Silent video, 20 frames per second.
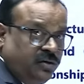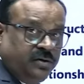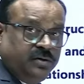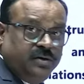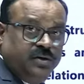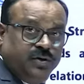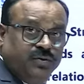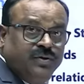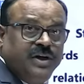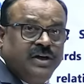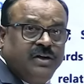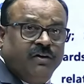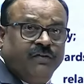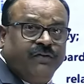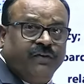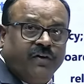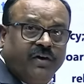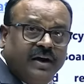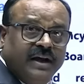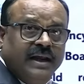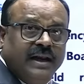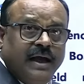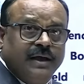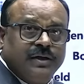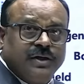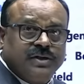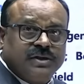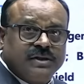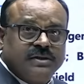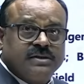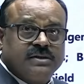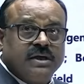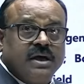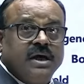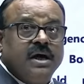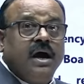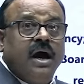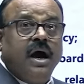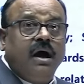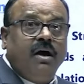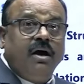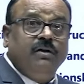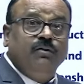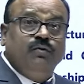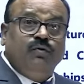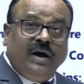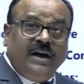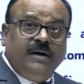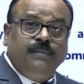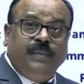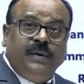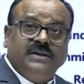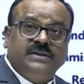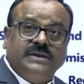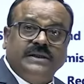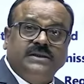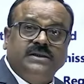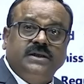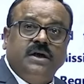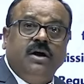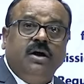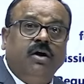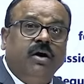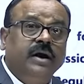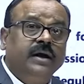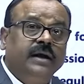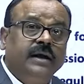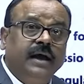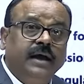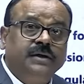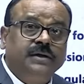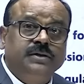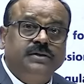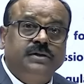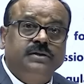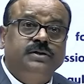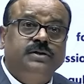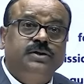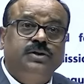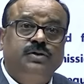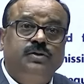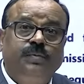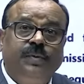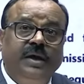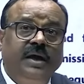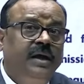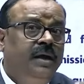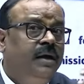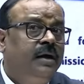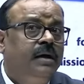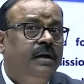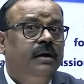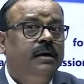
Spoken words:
unit of organizations, on what basis organizations should be